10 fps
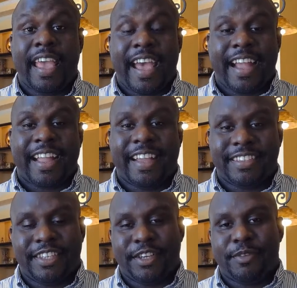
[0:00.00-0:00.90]
Hi
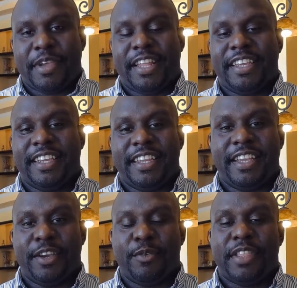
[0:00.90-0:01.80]
guys, Gilliam Elliott
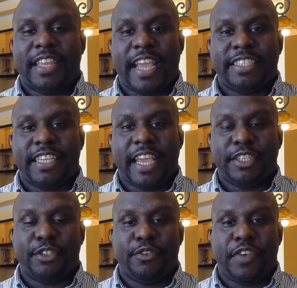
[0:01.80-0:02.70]
here with an
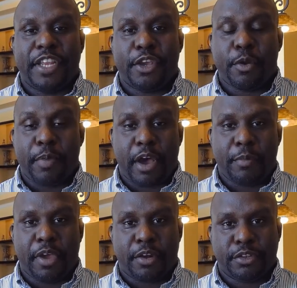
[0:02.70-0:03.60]
educational video
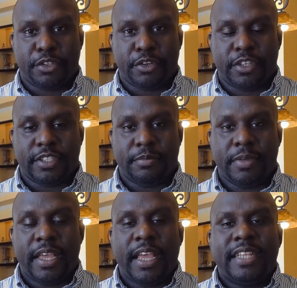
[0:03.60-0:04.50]
about medical tourism.
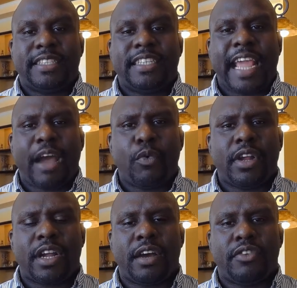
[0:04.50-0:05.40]
Today I want
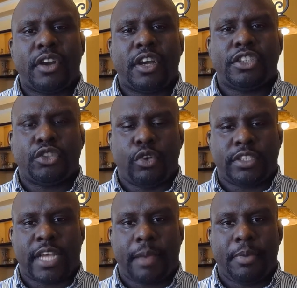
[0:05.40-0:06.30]
to cover a short
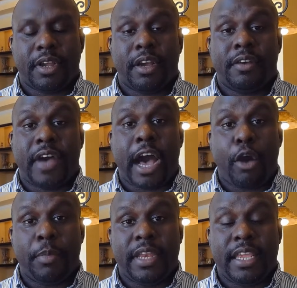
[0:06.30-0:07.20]
topic of
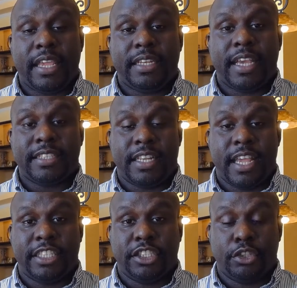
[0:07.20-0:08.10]
how many
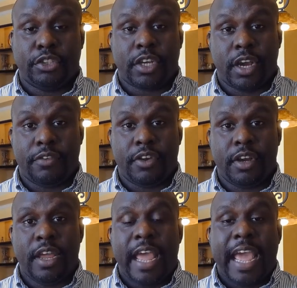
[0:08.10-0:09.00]
destinations you should cover
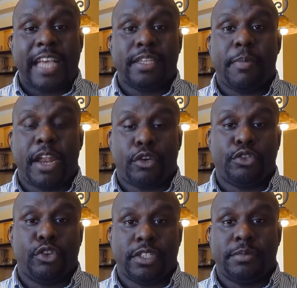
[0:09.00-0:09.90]
as a medical
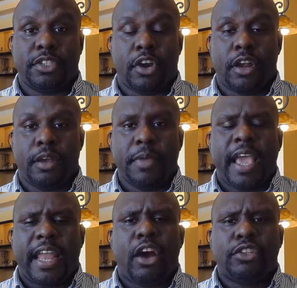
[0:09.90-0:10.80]
tourism startup.
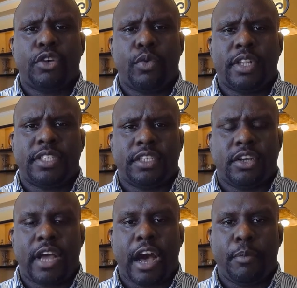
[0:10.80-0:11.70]
And I also want to touch
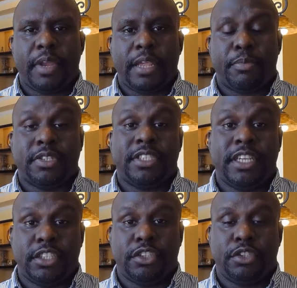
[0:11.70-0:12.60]
on how many
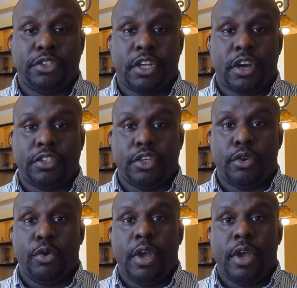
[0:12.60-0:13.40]
procedures you should also